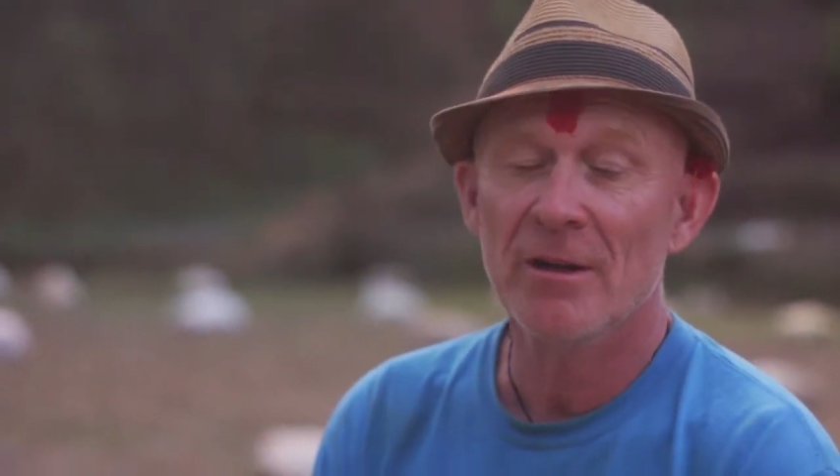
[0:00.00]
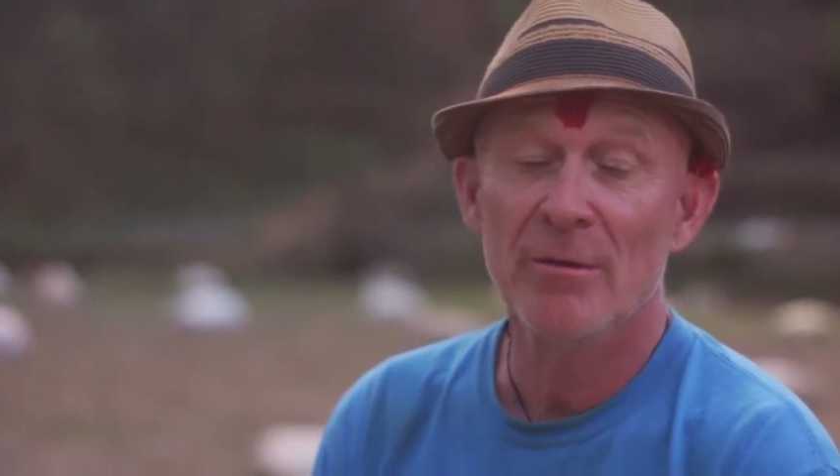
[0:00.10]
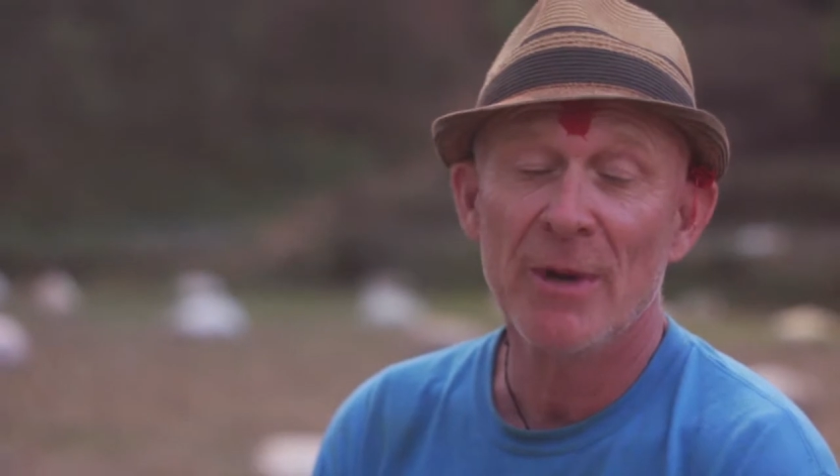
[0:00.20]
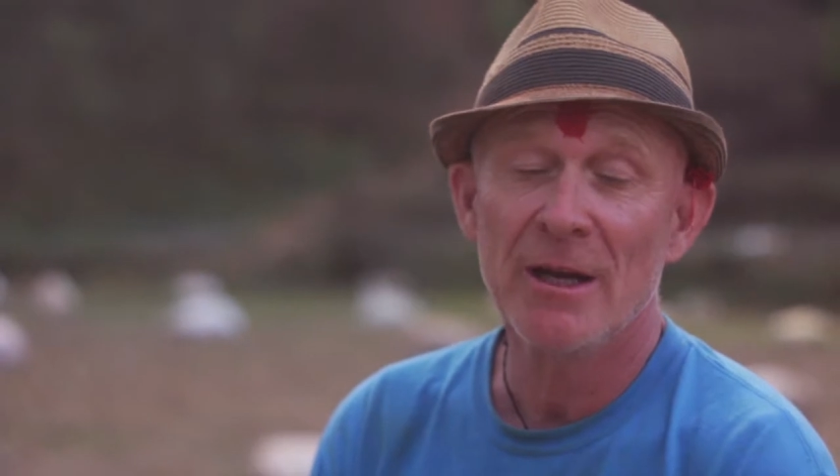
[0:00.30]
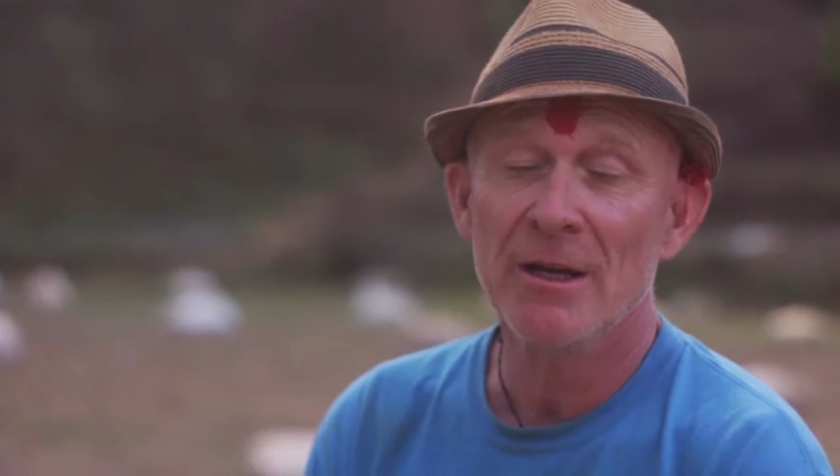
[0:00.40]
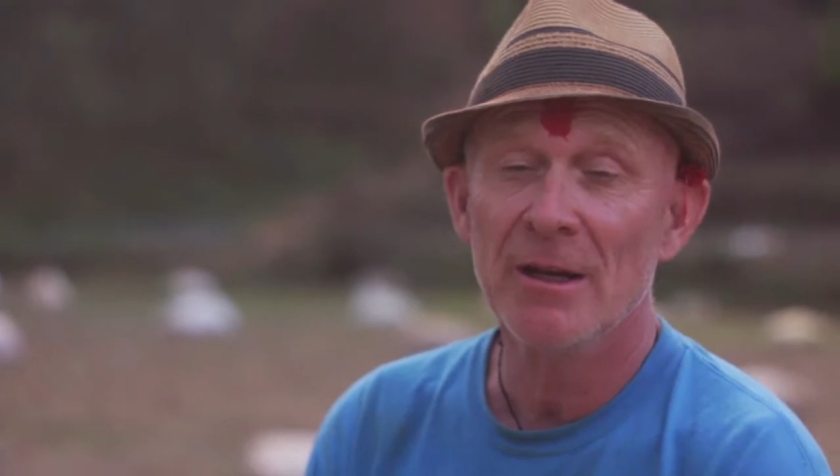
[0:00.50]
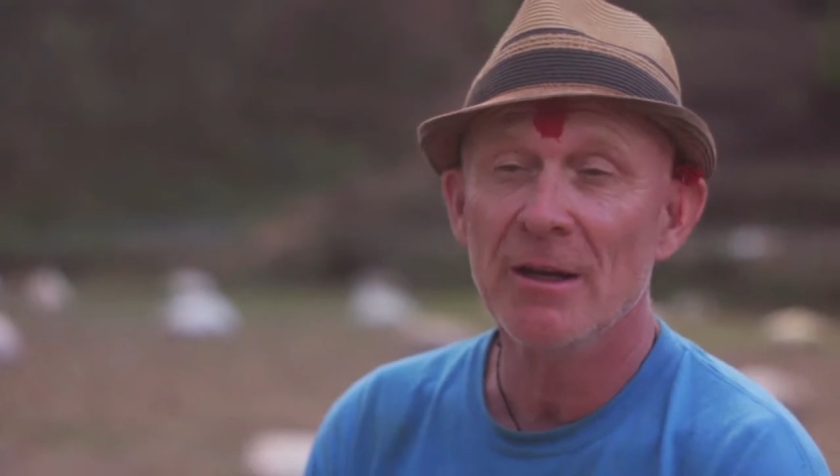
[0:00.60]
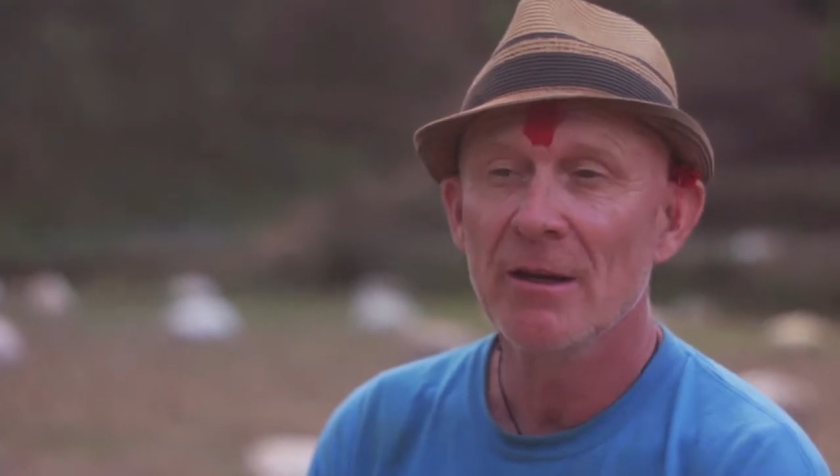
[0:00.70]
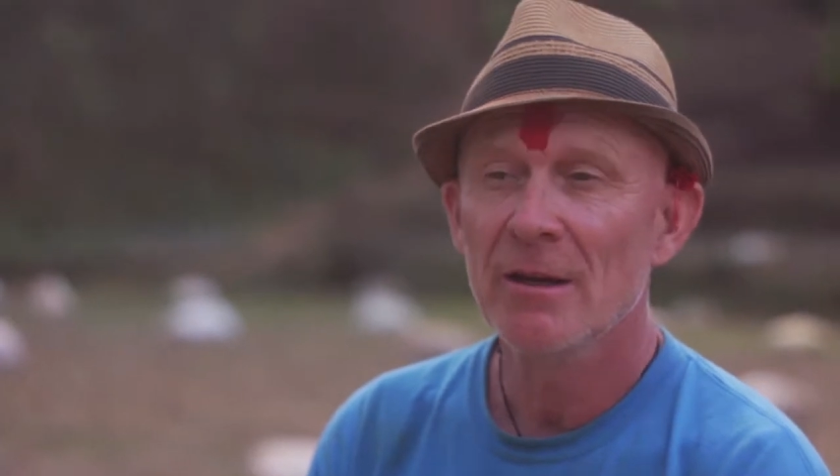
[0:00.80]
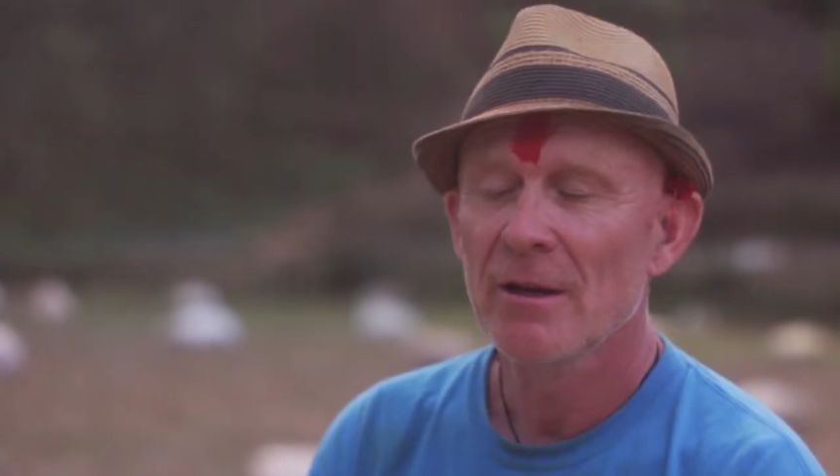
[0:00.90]
they'll make it.
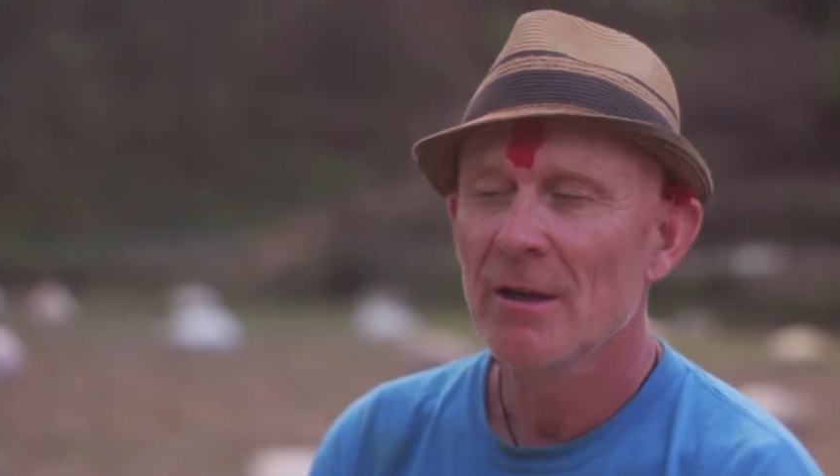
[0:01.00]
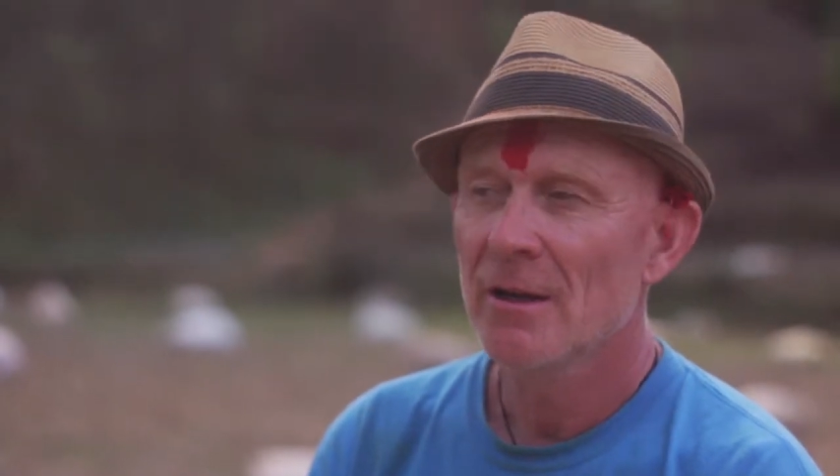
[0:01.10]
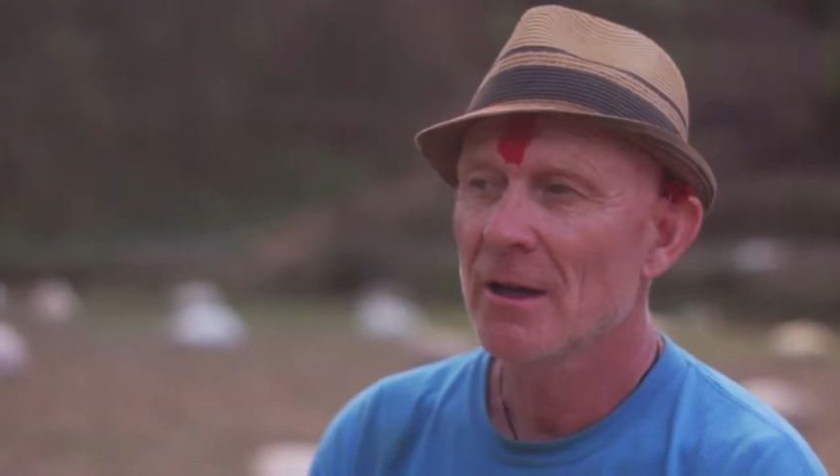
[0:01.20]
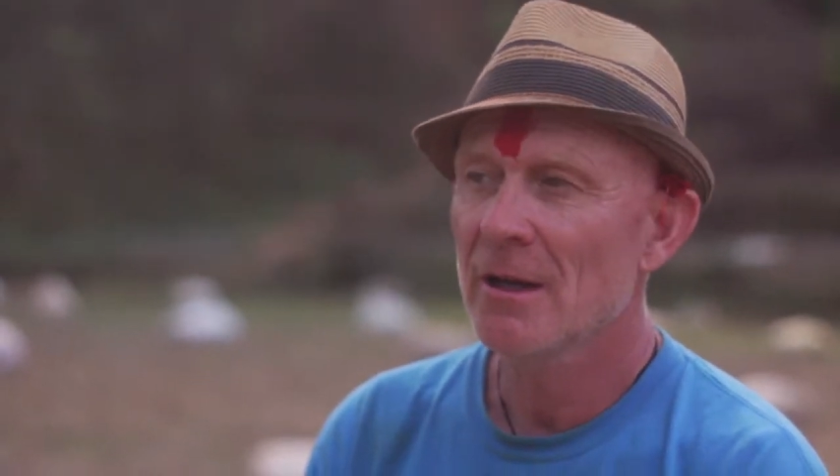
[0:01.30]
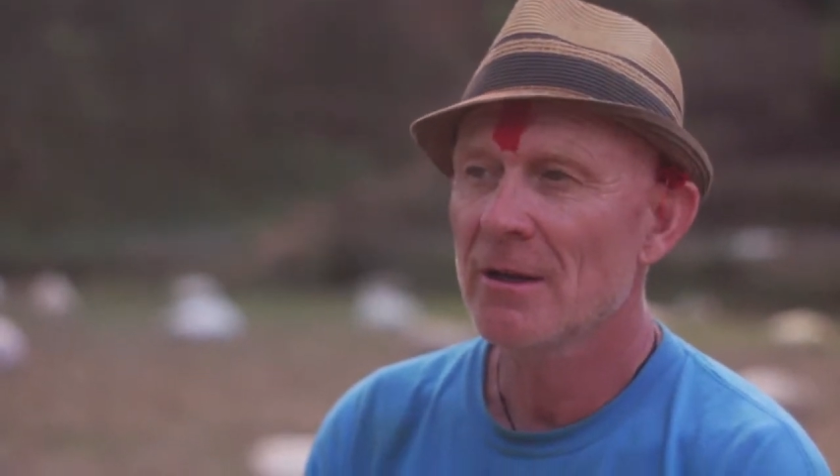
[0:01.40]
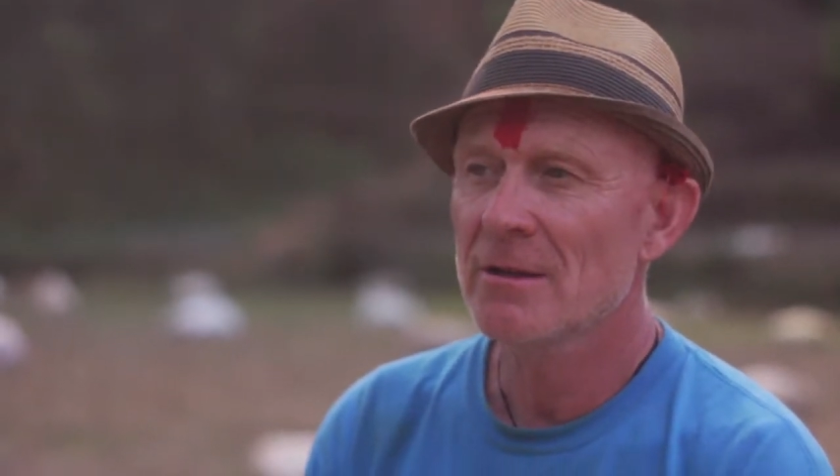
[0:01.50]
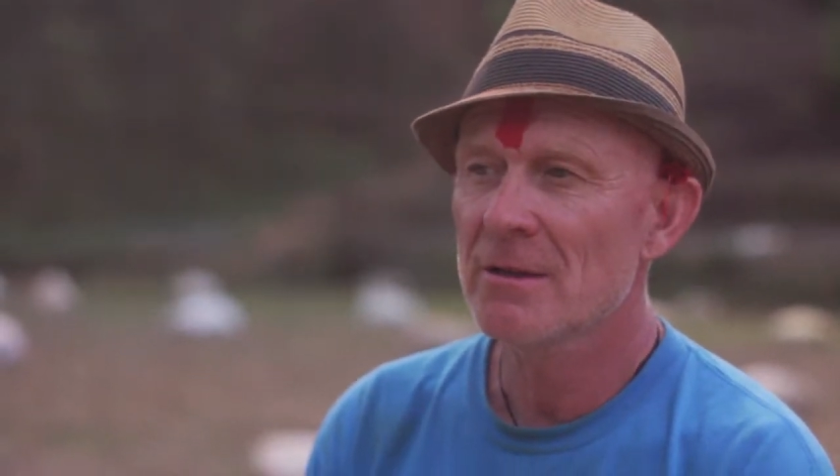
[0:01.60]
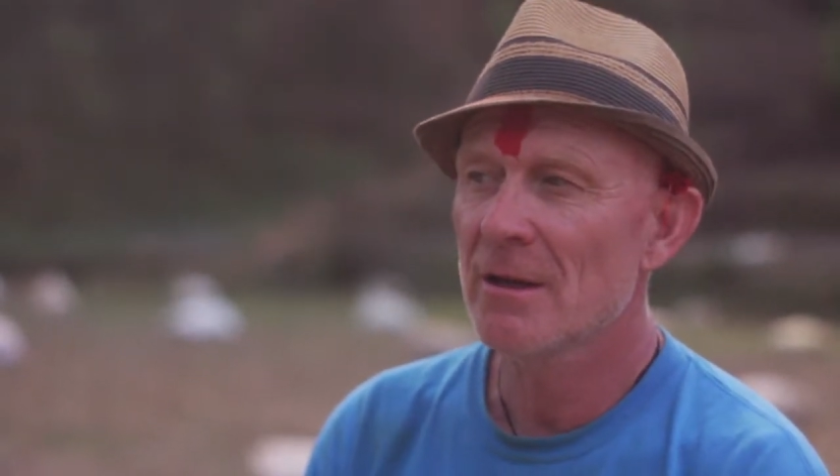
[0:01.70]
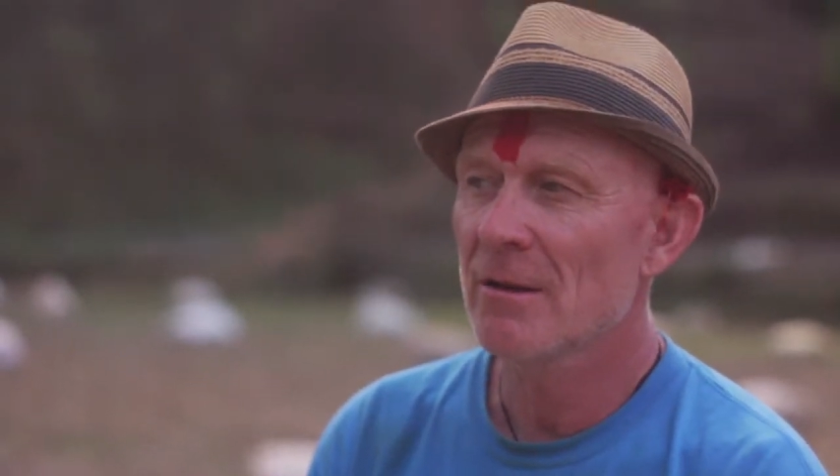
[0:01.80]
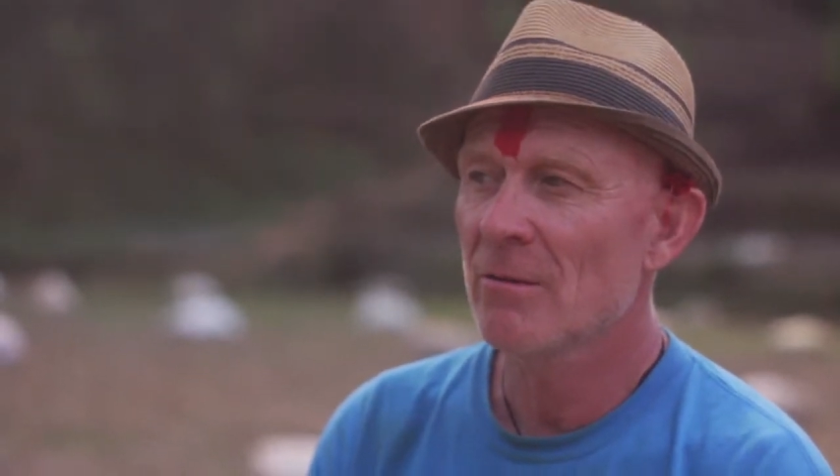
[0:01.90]
And
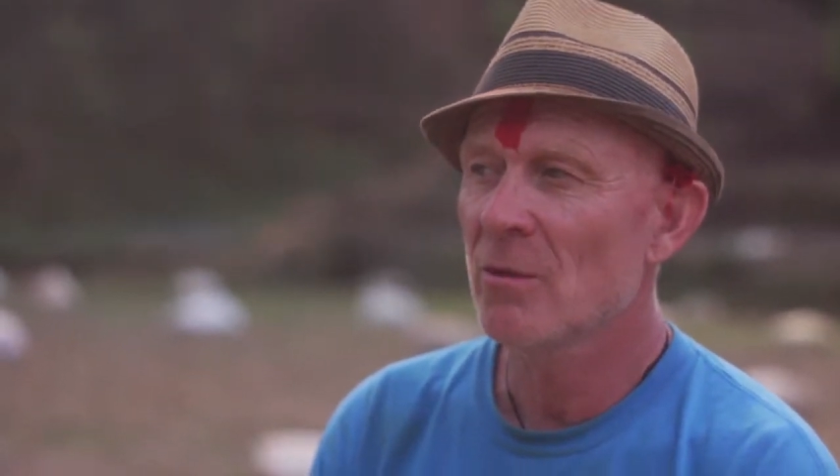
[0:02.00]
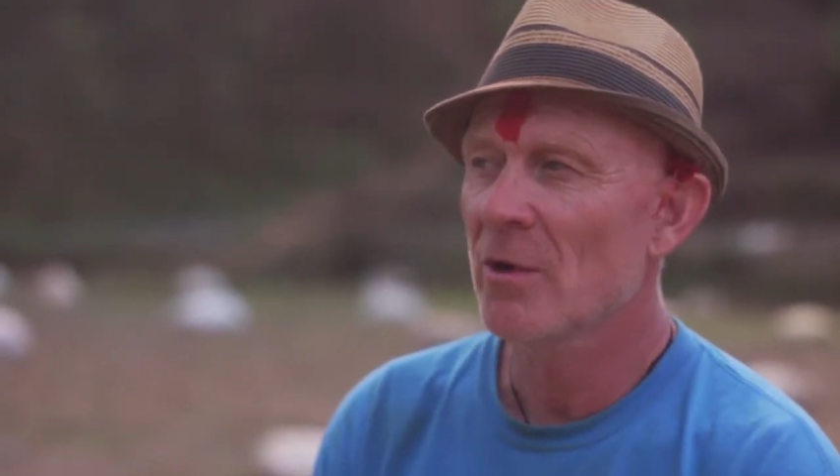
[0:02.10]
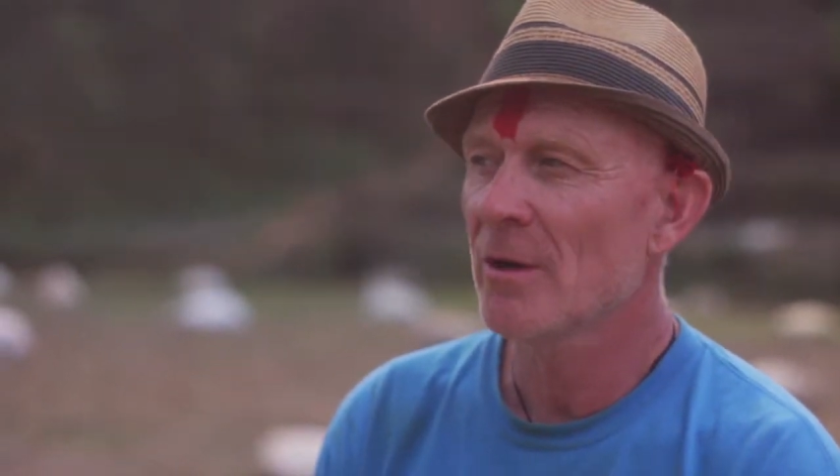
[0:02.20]
what